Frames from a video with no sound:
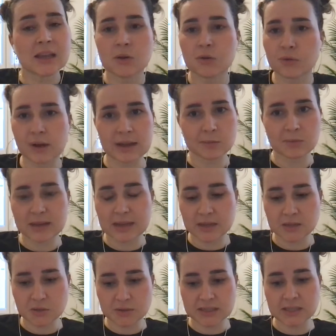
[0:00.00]
incredibly
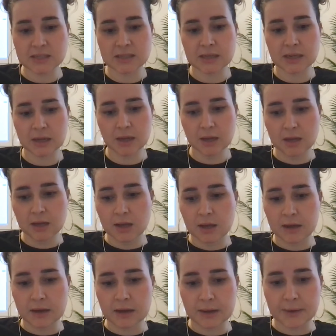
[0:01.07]
interesting,
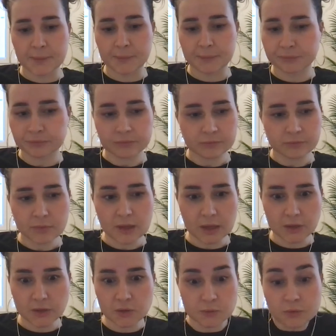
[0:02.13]

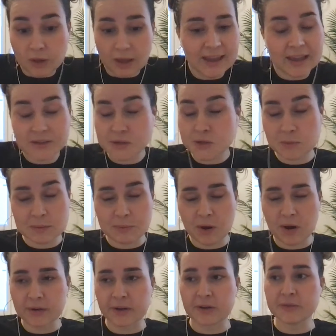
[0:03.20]
to be
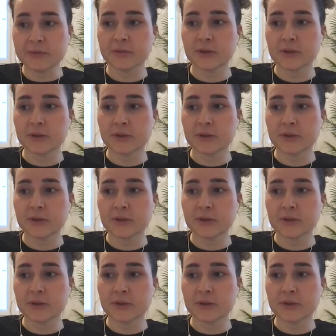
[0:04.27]
part of.